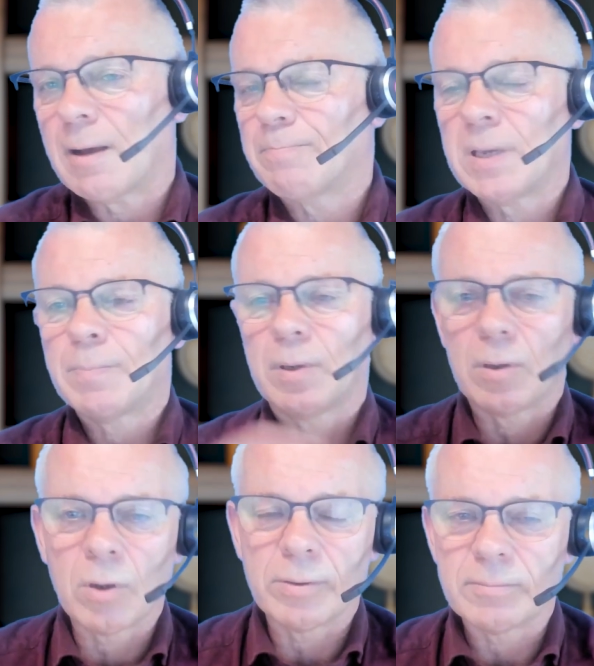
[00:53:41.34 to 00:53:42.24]
people
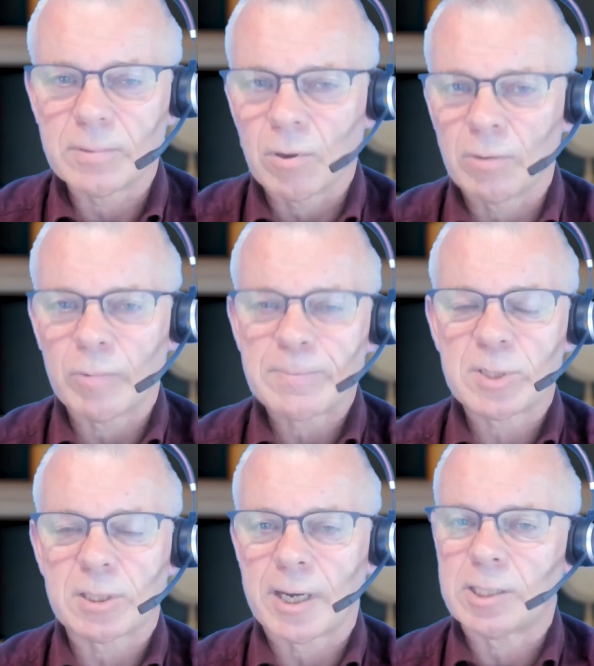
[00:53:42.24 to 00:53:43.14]
on
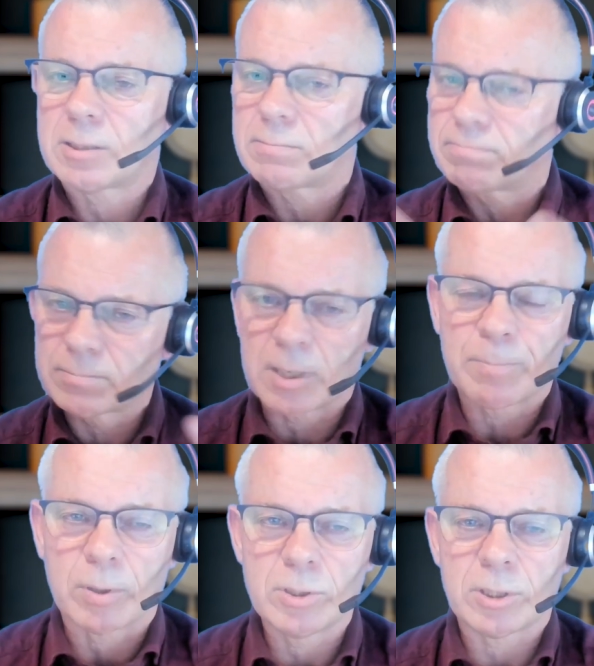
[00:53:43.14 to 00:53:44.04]
websites
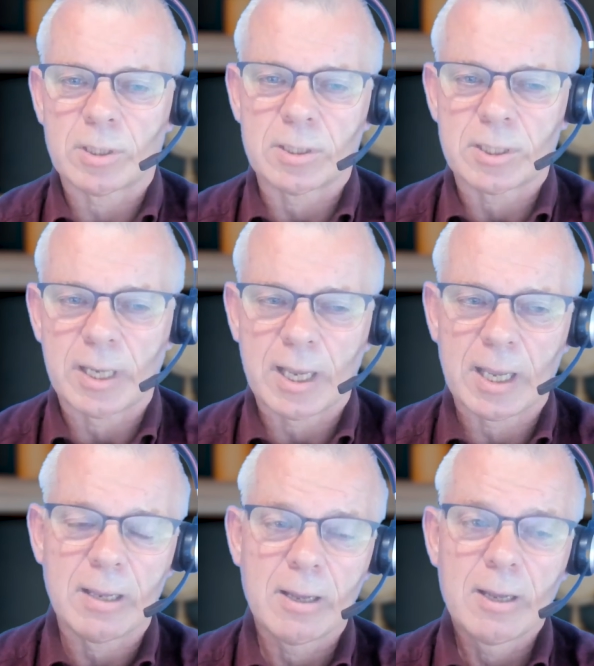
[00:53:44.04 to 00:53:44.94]
approach us and say,
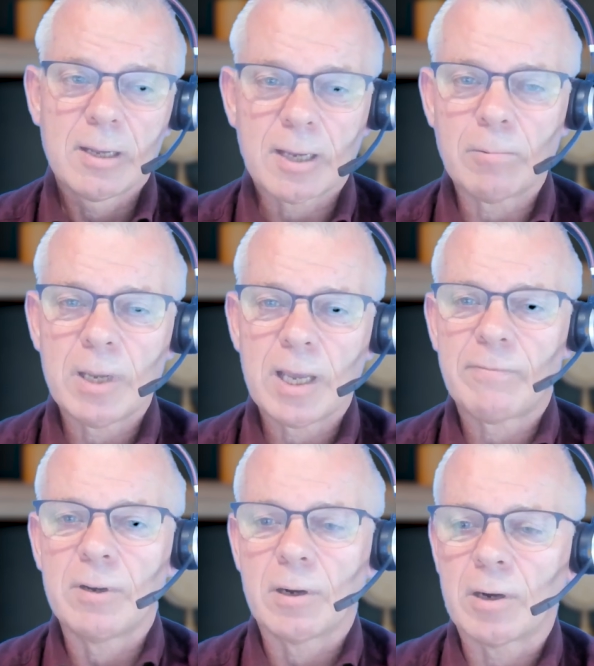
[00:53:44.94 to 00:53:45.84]
hey, can we
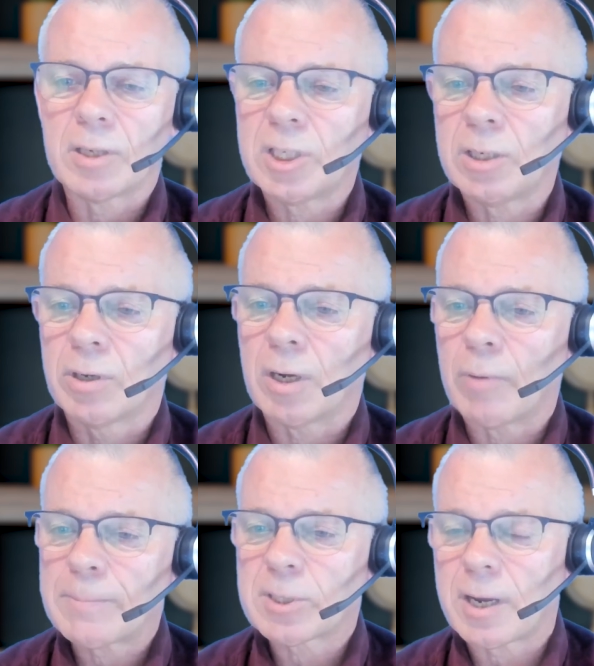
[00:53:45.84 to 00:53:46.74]
have an RRG on our
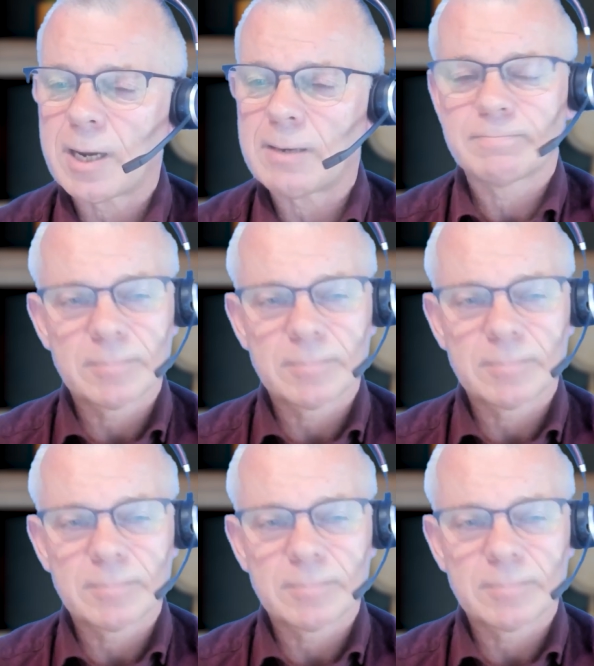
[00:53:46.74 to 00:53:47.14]
website?